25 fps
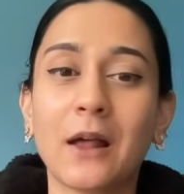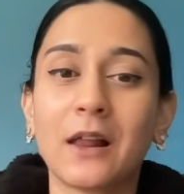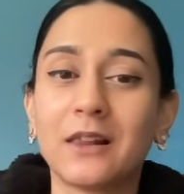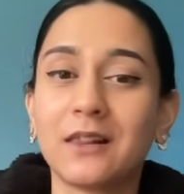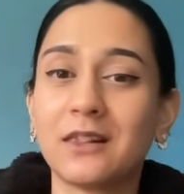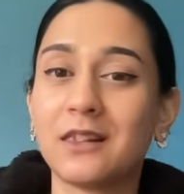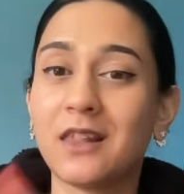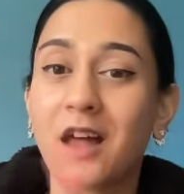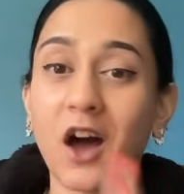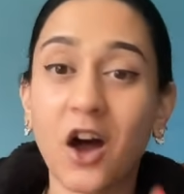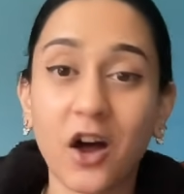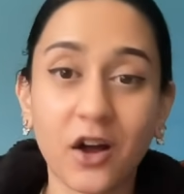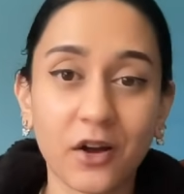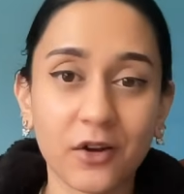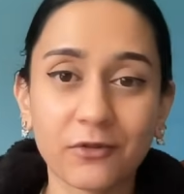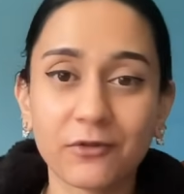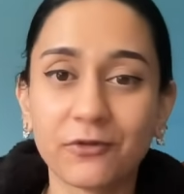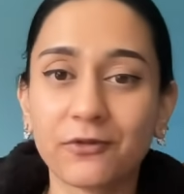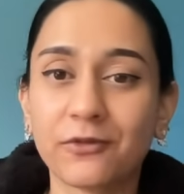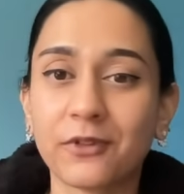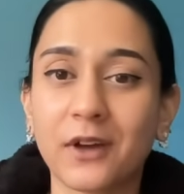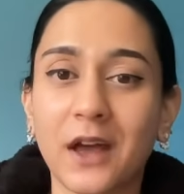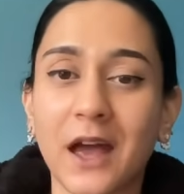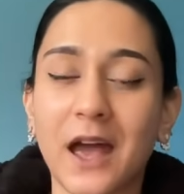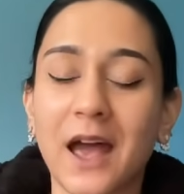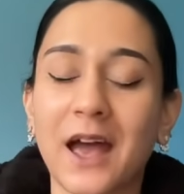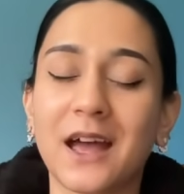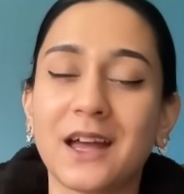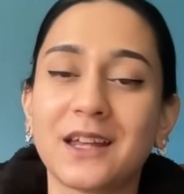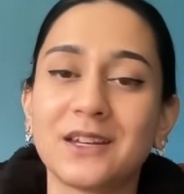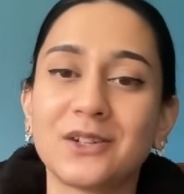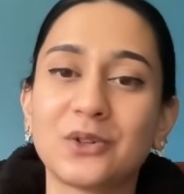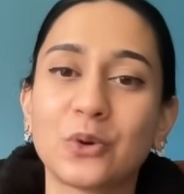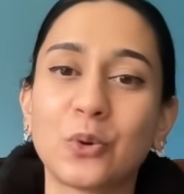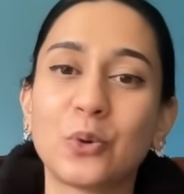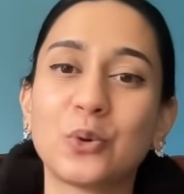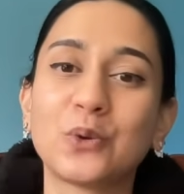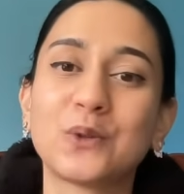love,
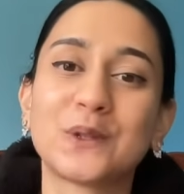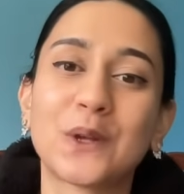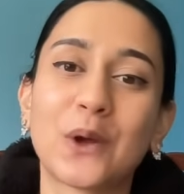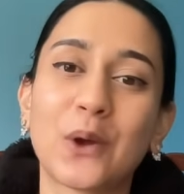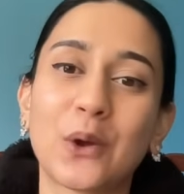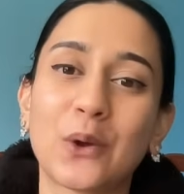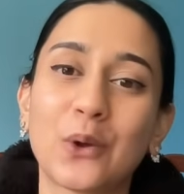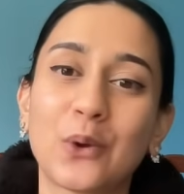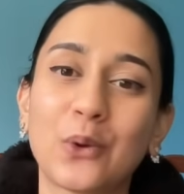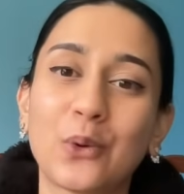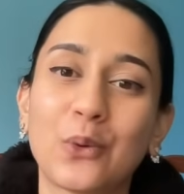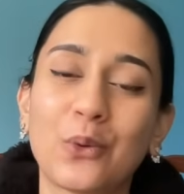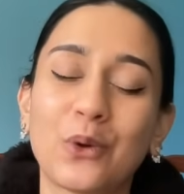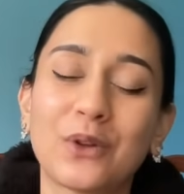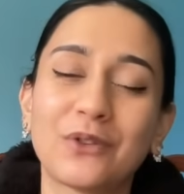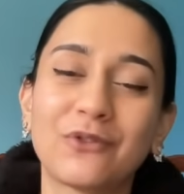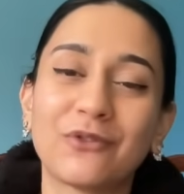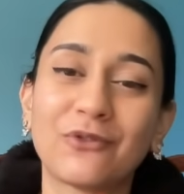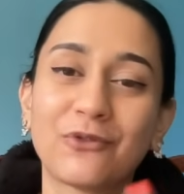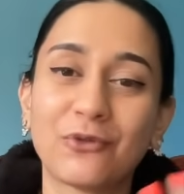and also